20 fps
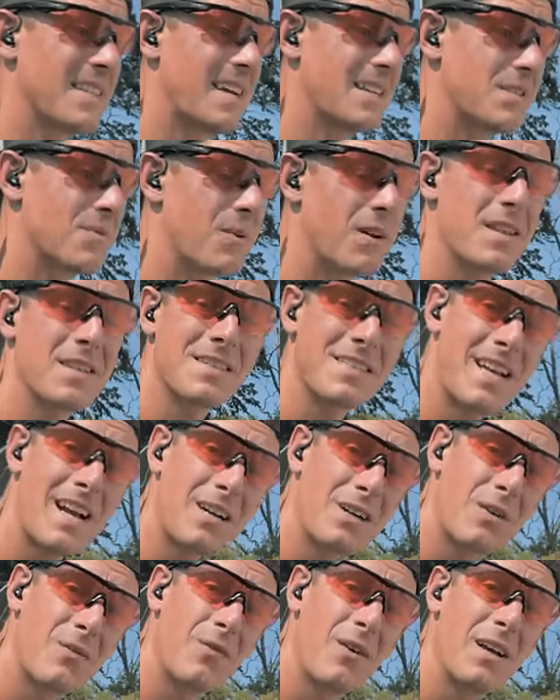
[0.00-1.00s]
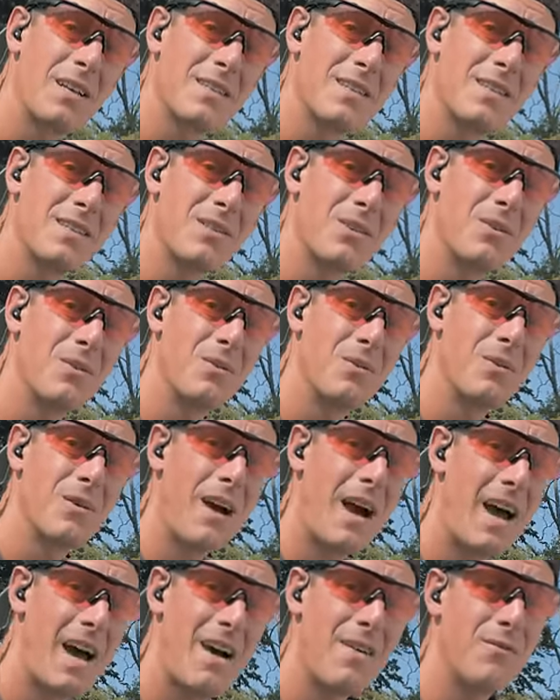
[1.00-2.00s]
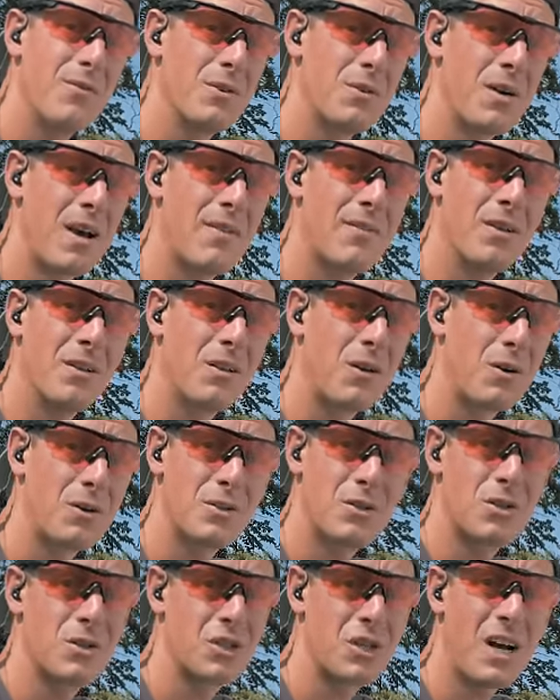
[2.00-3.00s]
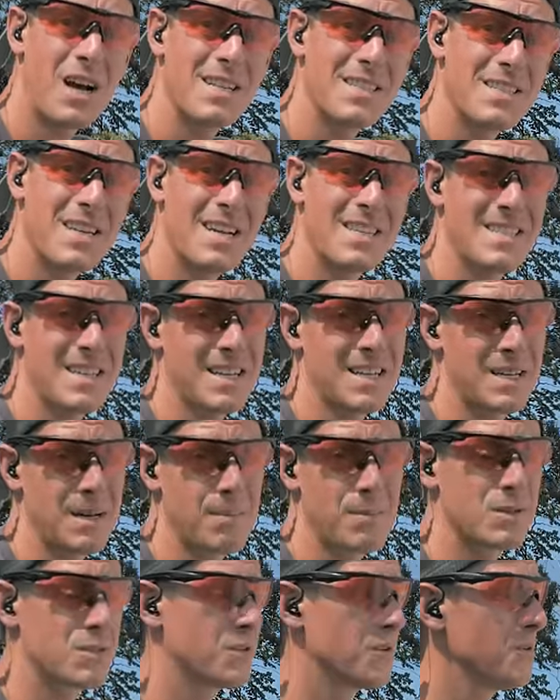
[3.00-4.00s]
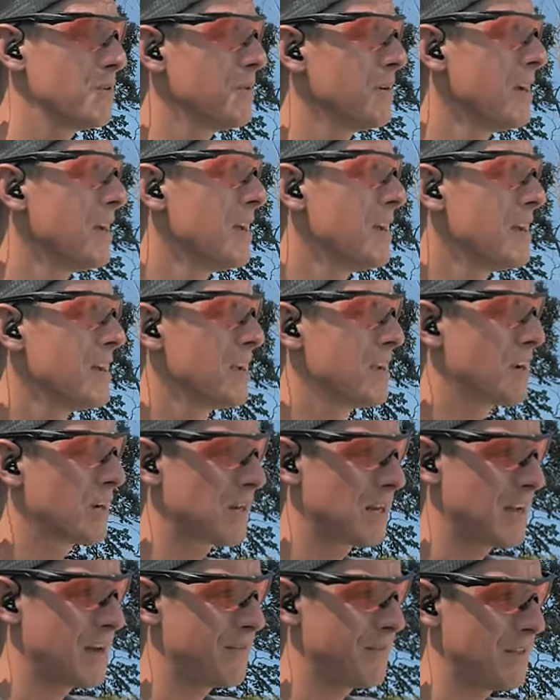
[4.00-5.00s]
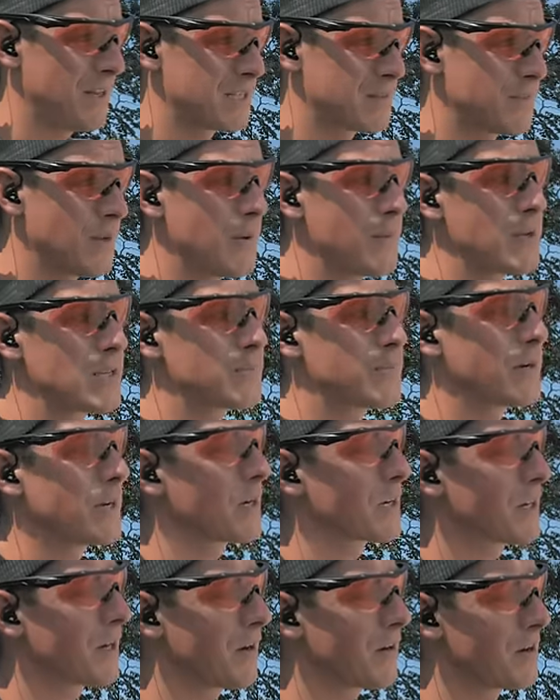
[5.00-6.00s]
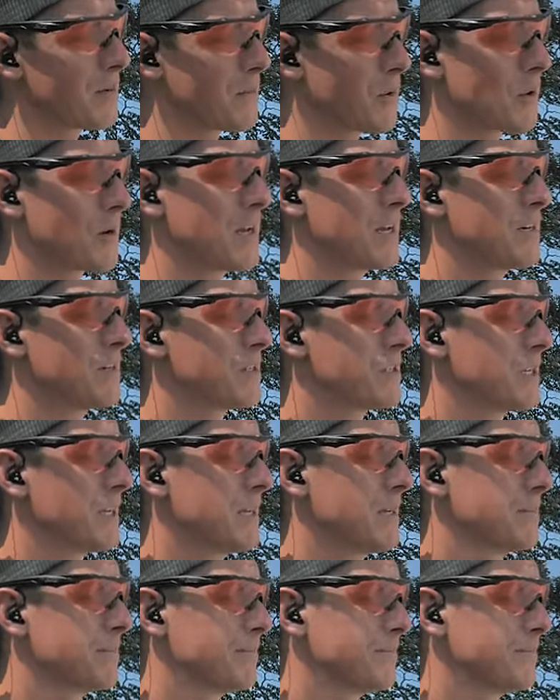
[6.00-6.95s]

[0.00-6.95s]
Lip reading: That's one of the sacrifices you have when you have a larger shot size, like a number two. You're gonna have less BBs, but you're carrying more energy.